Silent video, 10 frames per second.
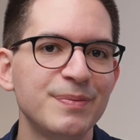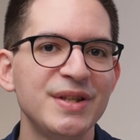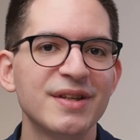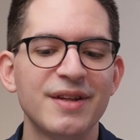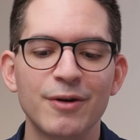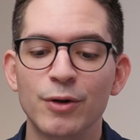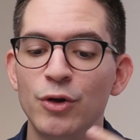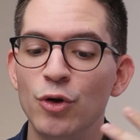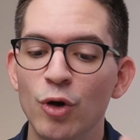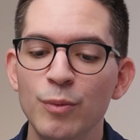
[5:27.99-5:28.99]
means that there are
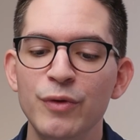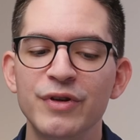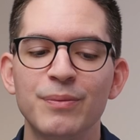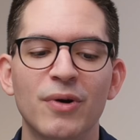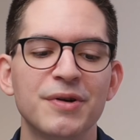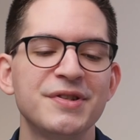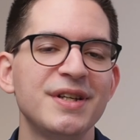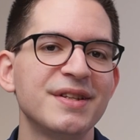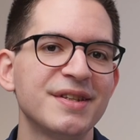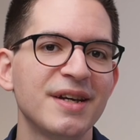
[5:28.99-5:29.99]
no moving parts
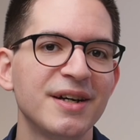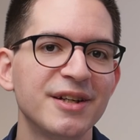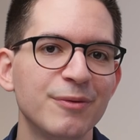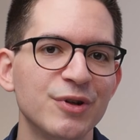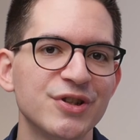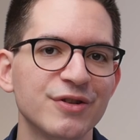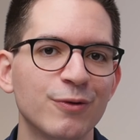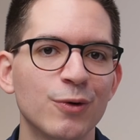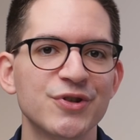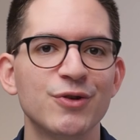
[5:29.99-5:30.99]
inside, which is of
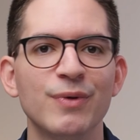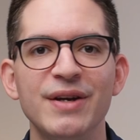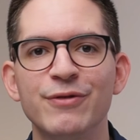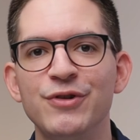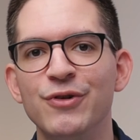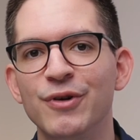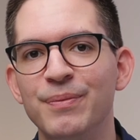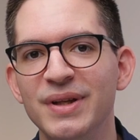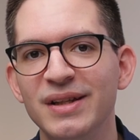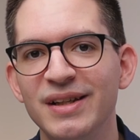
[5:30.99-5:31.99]
course great for
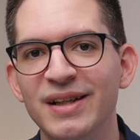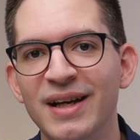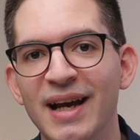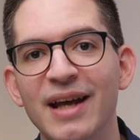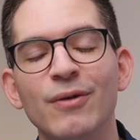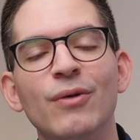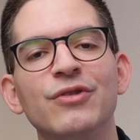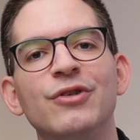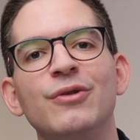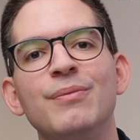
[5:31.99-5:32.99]
durability, and
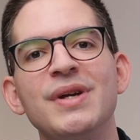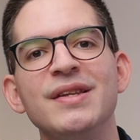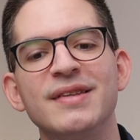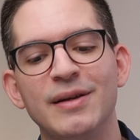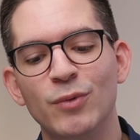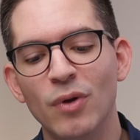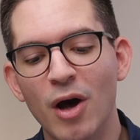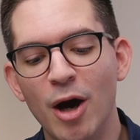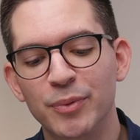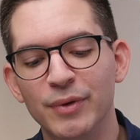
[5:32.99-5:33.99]
also means that it will
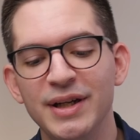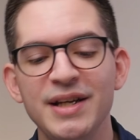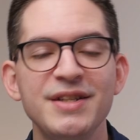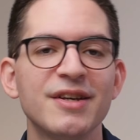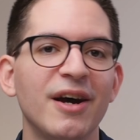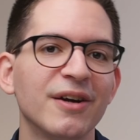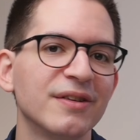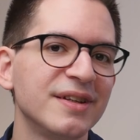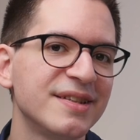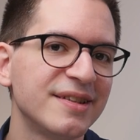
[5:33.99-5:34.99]
operate
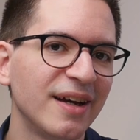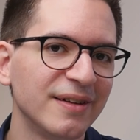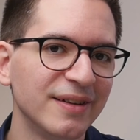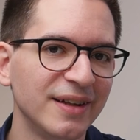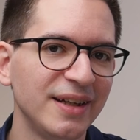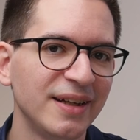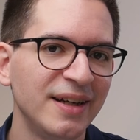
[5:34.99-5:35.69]
entirely silently.